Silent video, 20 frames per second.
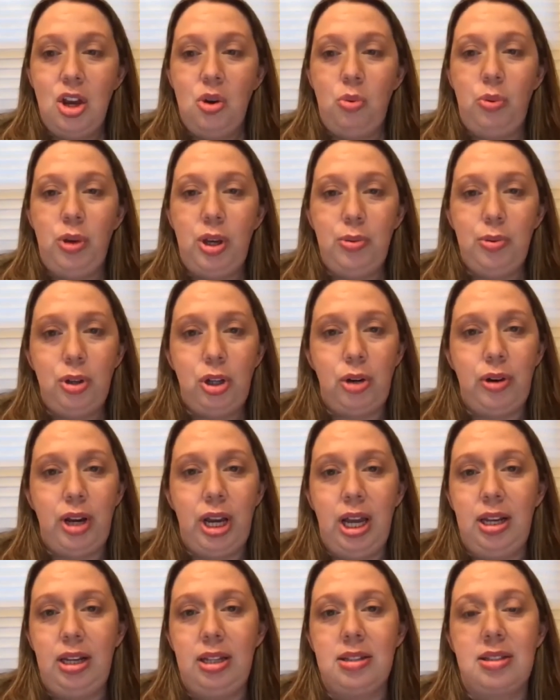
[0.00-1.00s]
we will go
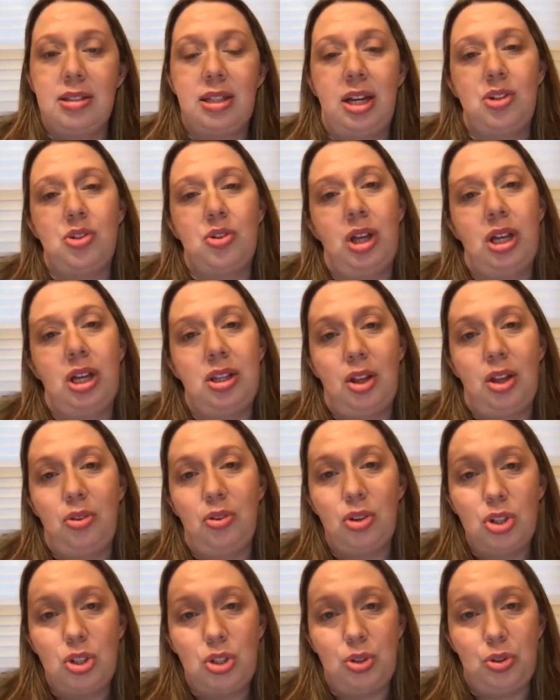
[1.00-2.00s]
ahead and schedule another
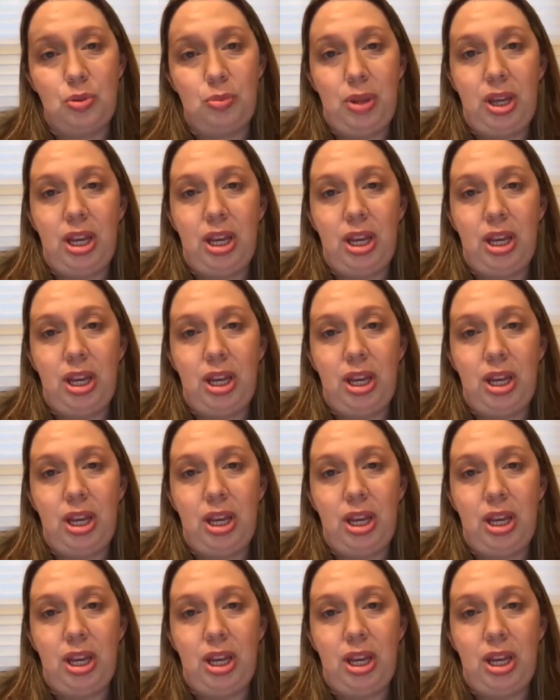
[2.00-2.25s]
student